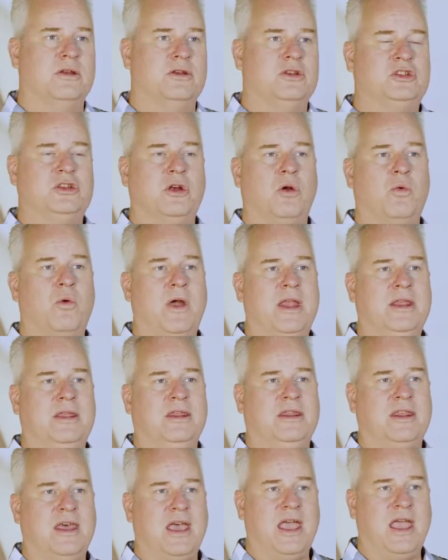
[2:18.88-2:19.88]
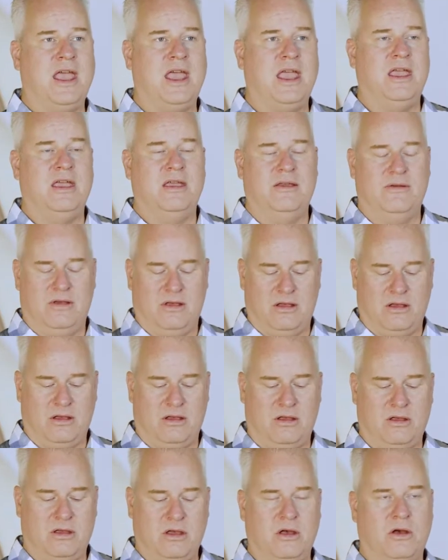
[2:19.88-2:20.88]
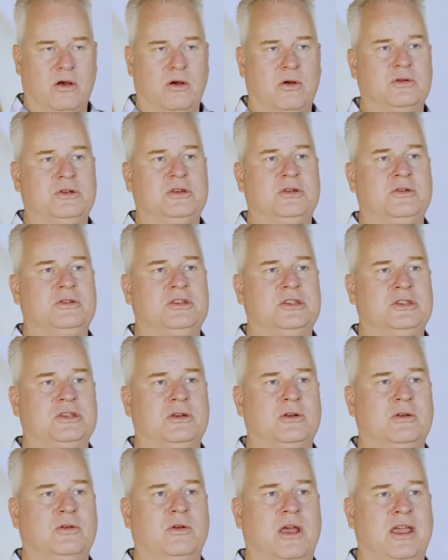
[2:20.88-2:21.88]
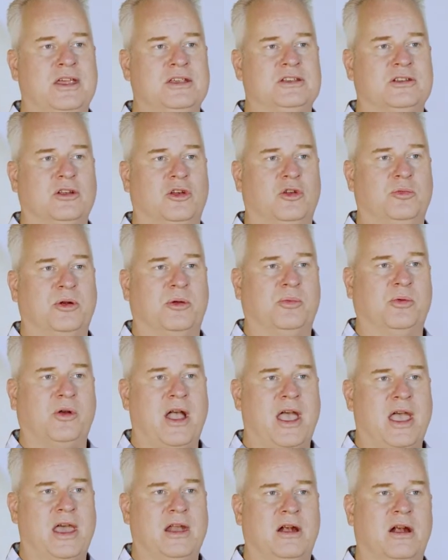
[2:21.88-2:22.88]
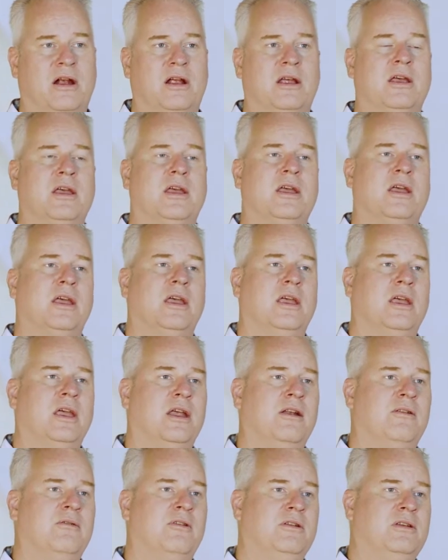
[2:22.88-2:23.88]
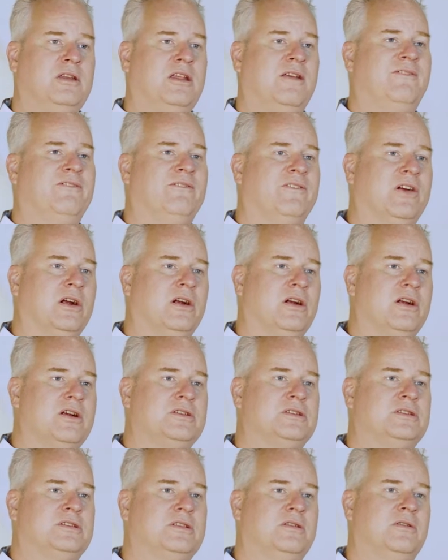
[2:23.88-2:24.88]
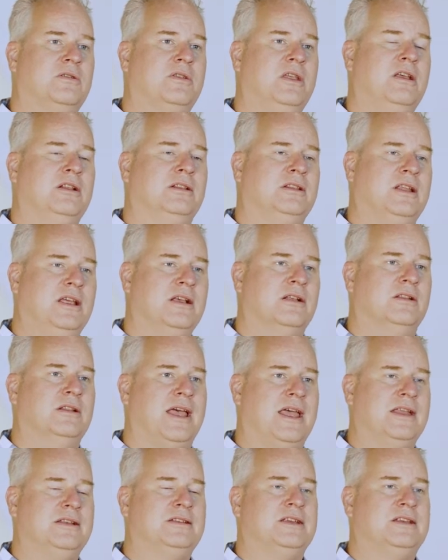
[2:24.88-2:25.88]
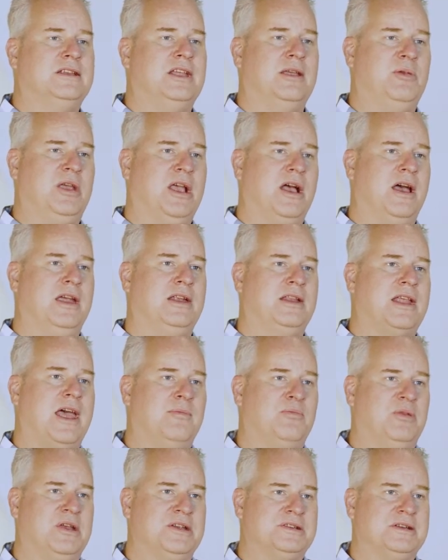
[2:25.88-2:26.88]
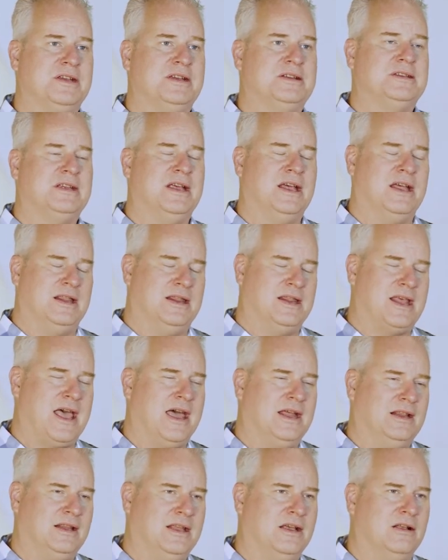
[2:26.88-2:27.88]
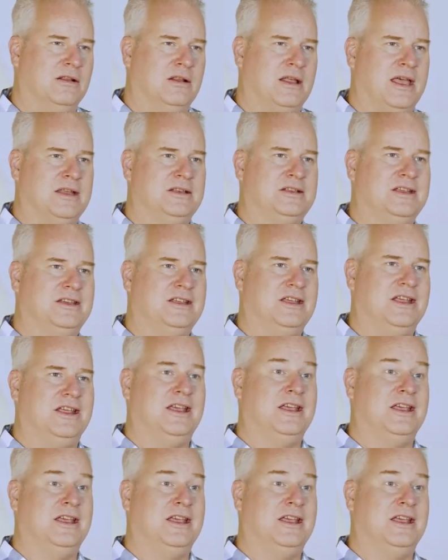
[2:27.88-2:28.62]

So when they go to sue a sole proprietor, it defers to the legal entity behind that business, and that legal entity